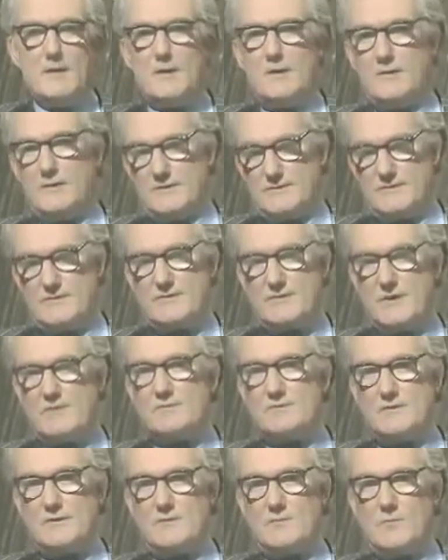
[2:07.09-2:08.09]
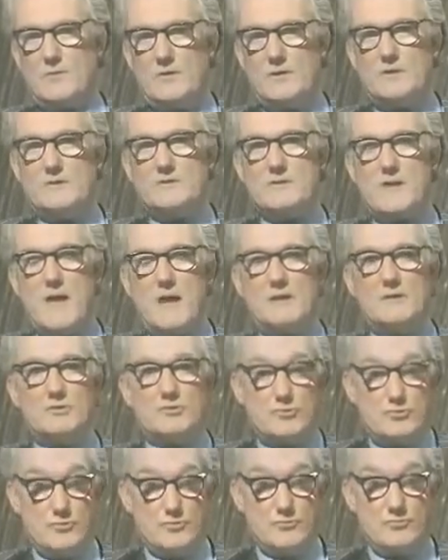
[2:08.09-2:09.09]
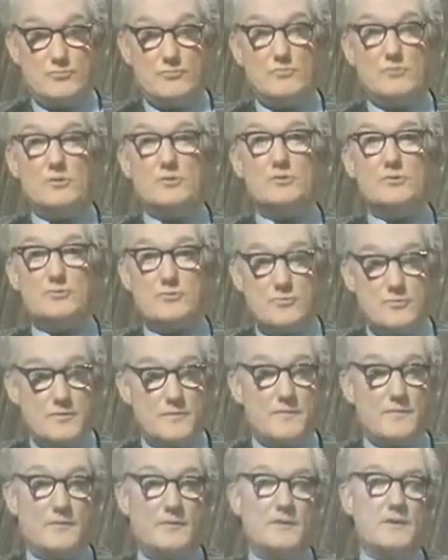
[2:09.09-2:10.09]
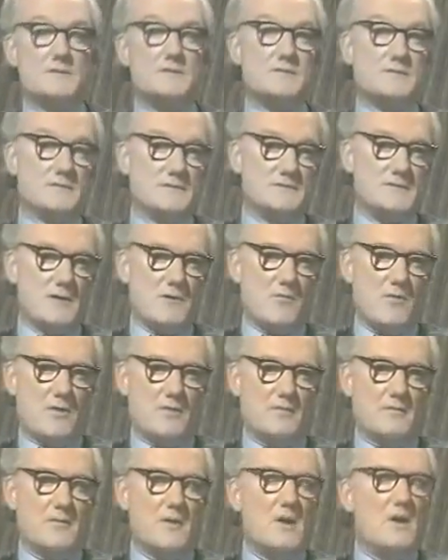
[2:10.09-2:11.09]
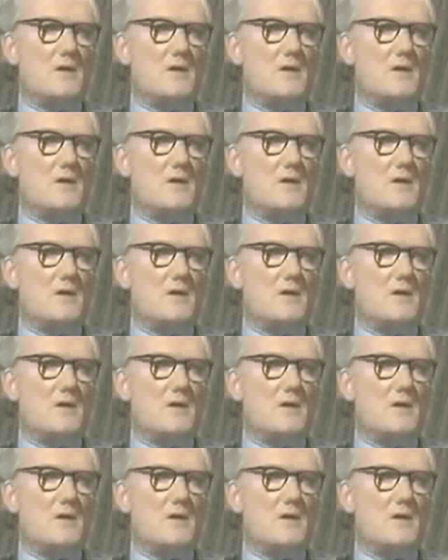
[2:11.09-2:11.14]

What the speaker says: and its associate words like true, truthfulness, and so on,